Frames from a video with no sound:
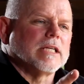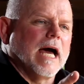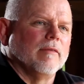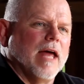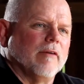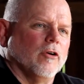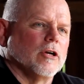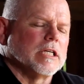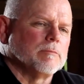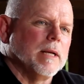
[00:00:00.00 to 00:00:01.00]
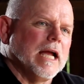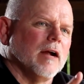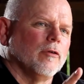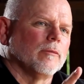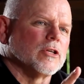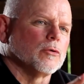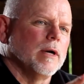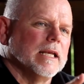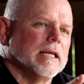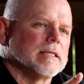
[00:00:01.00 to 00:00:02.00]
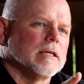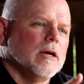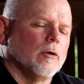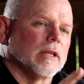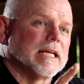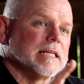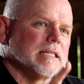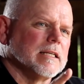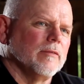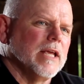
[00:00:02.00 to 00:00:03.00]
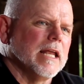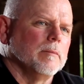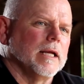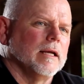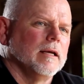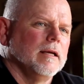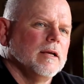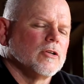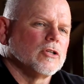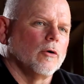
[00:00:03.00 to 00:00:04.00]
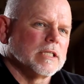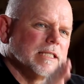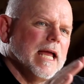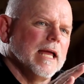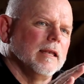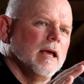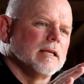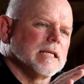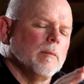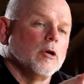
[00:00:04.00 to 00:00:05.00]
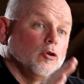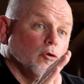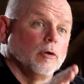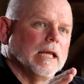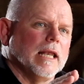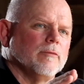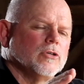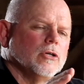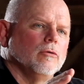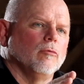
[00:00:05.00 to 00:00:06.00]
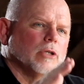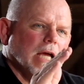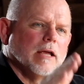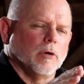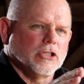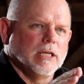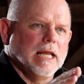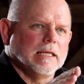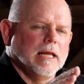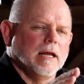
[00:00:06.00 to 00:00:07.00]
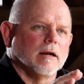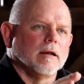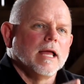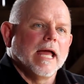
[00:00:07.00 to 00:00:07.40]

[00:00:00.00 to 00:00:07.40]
side of that verse is, be careful of the sweetness or the kisses of the enemy. So it's saying someone who truly loves you will tell you what you need to hear,